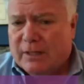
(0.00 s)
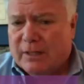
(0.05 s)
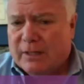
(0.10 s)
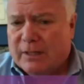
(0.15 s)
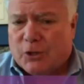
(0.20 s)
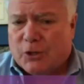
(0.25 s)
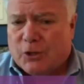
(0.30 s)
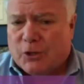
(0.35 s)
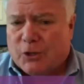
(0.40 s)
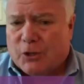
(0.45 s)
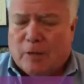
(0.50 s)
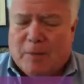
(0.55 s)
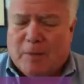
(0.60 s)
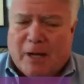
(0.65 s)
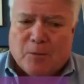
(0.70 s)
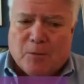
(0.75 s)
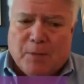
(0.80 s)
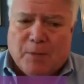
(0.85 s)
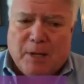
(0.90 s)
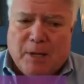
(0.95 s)
It's all
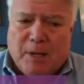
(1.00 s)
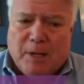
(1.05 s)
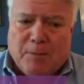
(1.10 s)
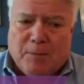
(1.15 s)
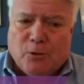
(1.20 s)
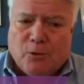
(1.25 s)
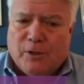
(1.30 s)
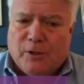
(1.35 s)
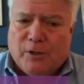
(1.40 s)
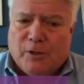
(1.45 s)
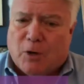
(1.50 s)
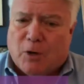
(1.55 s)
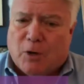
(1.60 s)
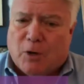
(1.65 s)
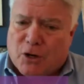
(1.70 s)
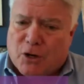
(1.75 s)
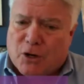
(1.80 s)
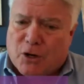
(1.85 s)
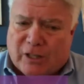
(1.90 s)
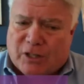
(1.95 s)
about people who feel
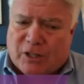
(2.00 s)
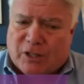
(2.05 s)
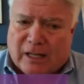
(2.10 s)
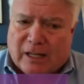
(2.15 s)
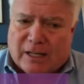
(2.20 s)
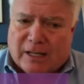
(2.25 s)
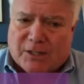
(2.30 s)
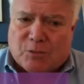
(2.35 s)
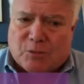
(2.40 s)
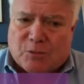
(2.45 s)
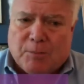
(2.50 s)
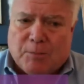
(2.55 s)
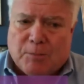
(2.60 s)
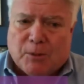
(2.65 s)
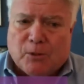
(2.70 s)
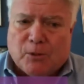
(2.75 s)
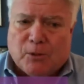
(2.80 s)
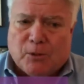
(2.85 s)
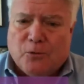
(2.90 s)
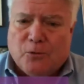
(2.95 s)
marginalized,
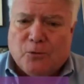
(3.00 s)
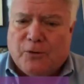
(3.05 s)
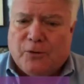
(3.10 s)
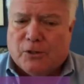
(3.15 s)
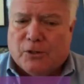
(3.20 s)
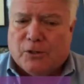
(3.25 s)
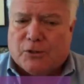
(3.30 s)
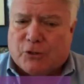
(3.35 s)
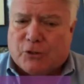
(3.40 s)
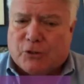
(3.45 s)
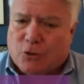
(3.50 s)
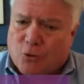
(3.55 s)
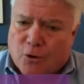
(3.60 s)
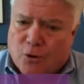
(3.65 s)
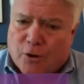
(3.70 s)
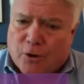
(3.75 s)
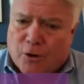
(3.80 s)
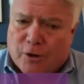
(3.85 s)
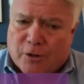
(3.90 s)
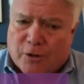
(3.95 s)
people who feel
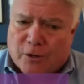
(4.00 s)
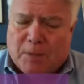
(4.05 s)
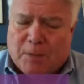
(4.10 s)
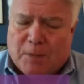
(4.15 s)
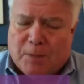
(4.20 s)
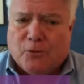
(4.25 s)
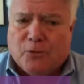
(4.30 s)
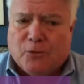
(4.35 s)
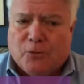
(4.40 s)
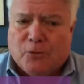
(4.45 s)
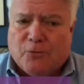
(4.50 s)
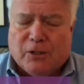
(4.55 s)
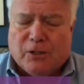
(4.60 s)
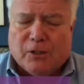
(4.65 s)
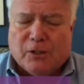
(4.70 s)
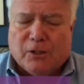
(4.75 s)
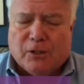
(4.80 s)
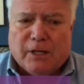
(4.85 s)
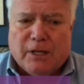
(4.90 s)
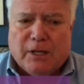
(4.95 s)
scorned, people who
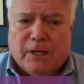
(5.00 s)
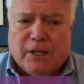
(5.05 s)
feel